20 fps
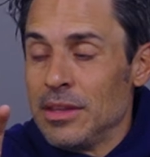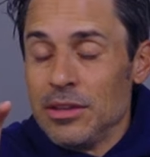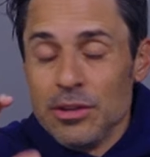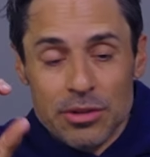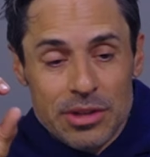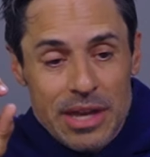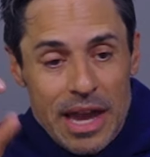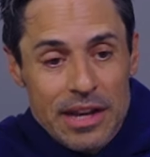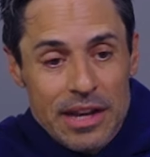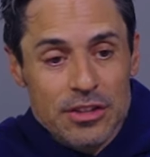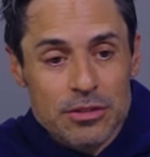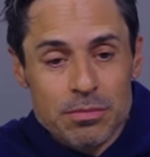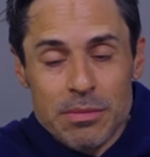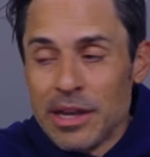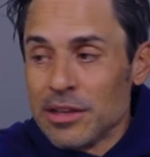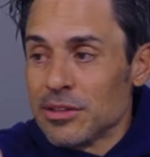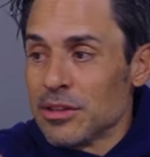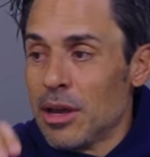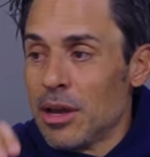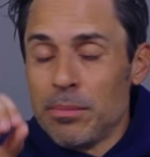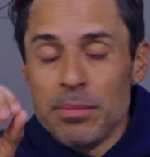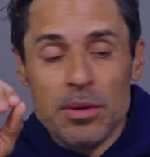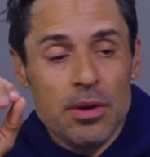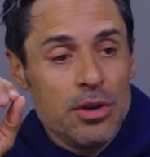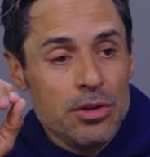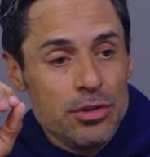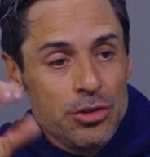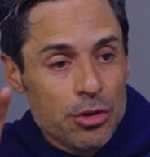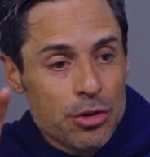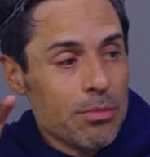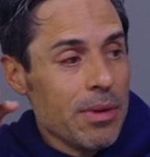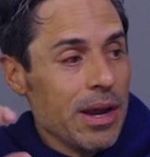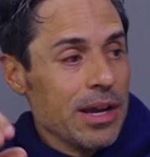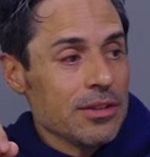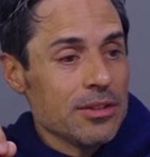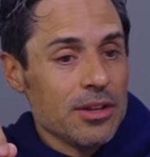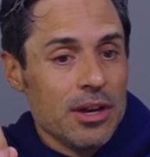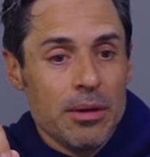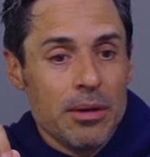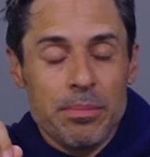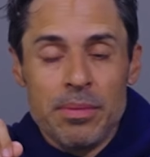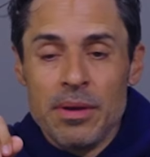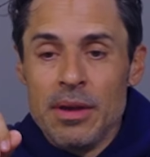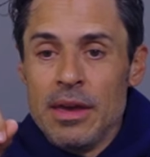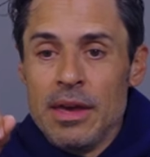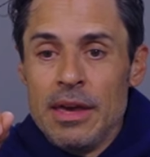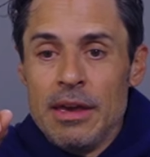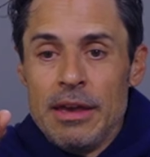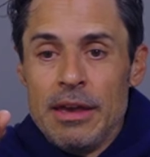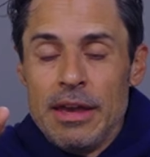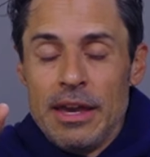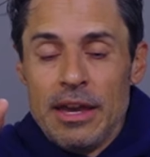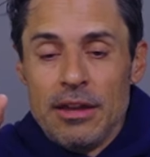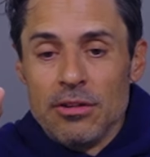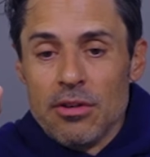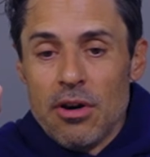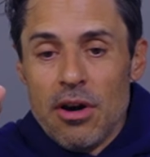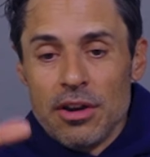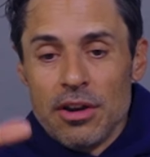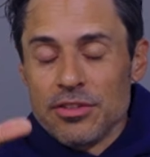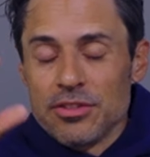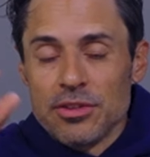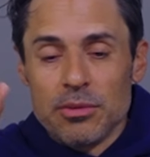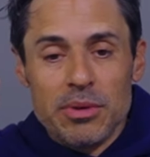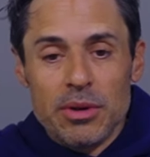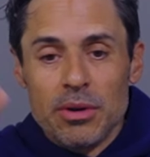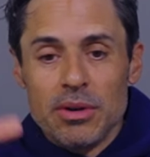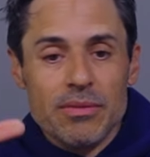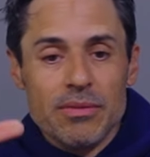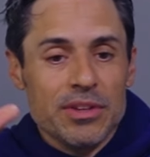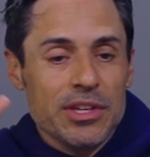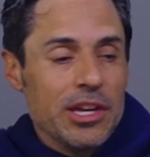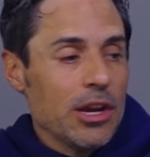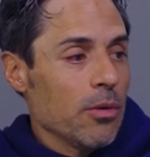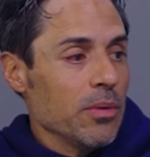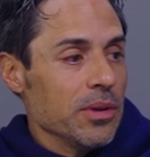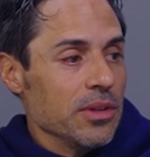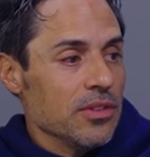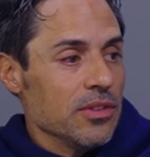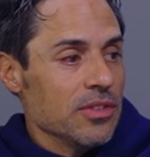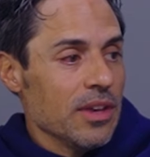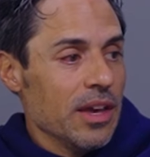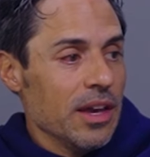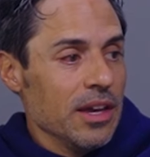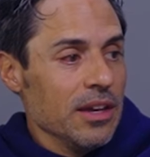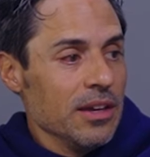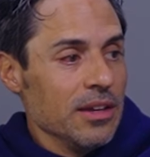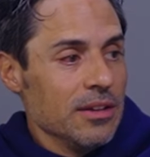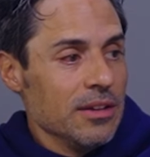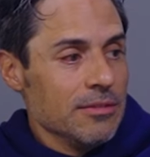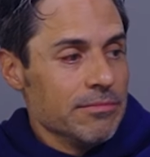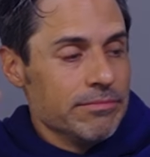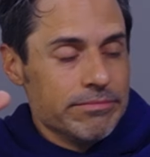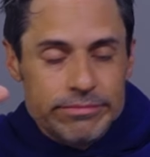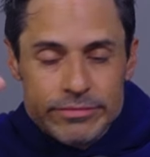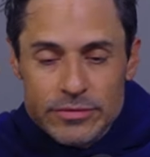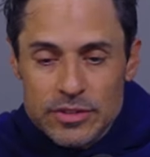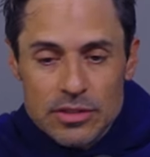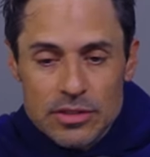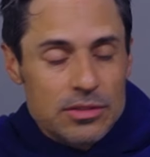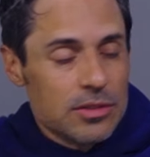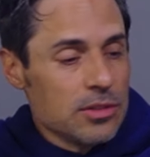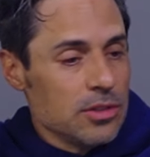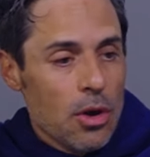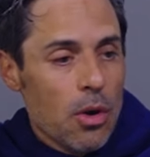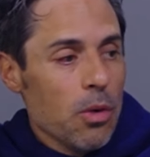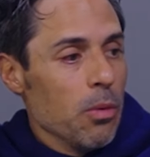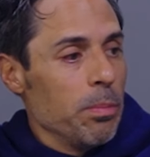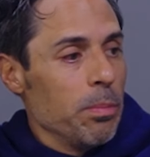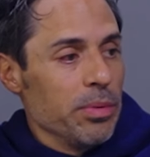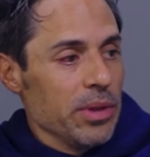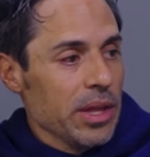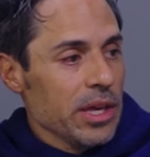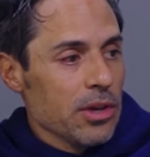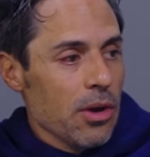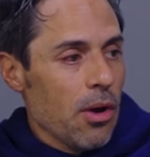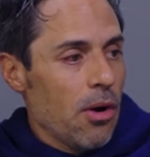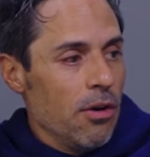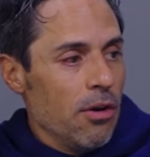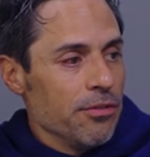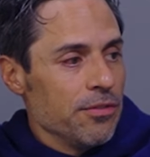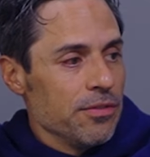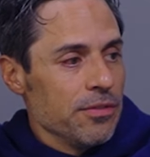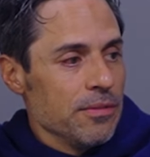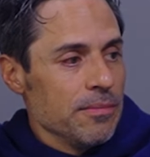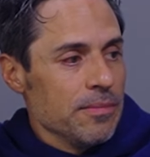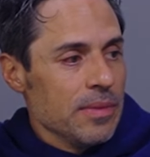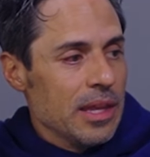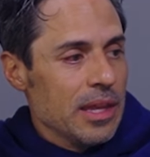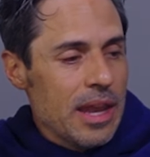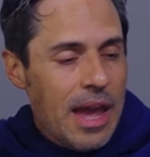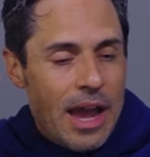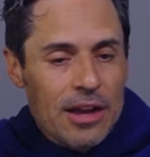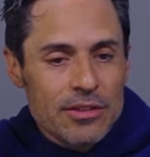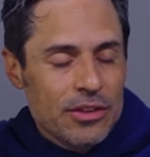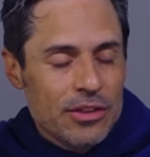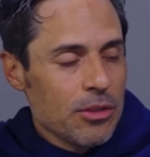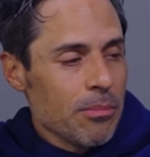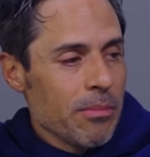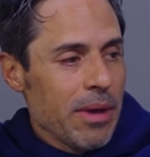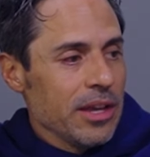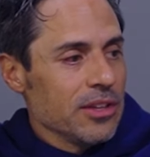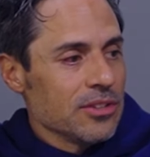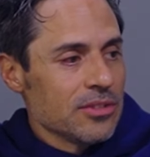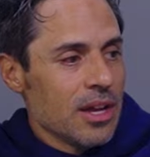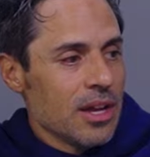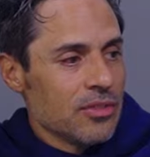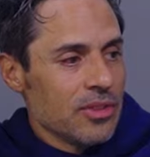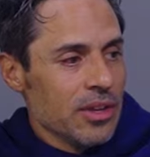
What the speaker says: your caddy's mic'd up, you're mic'd up, and honestly, we don't even care what you say. Just go play golf and act like the mic's not